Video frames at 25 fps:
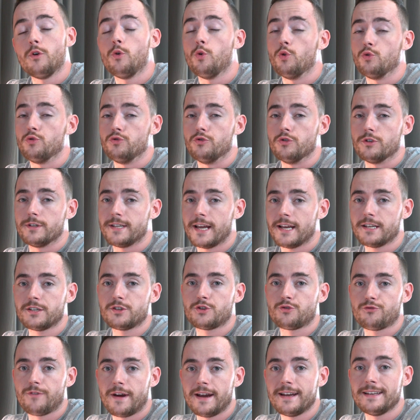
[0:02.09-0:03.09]
or
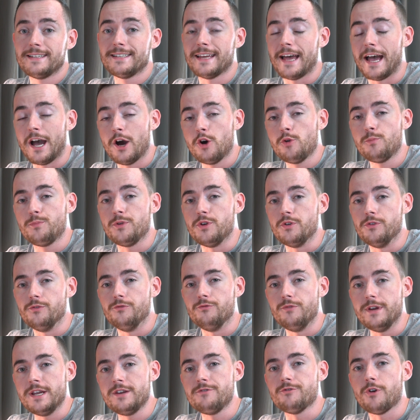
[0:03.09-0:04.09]
Dutasteride to help you
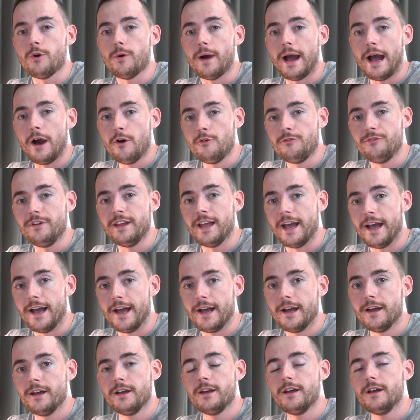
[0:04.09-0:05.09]
regrow healthy
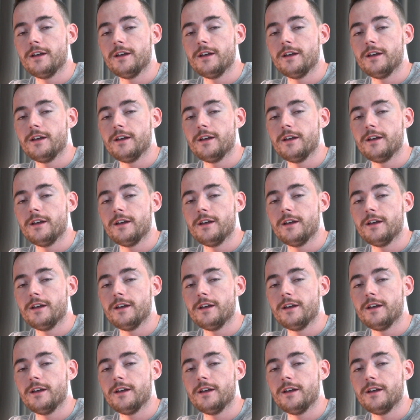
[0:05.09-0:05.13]
hair,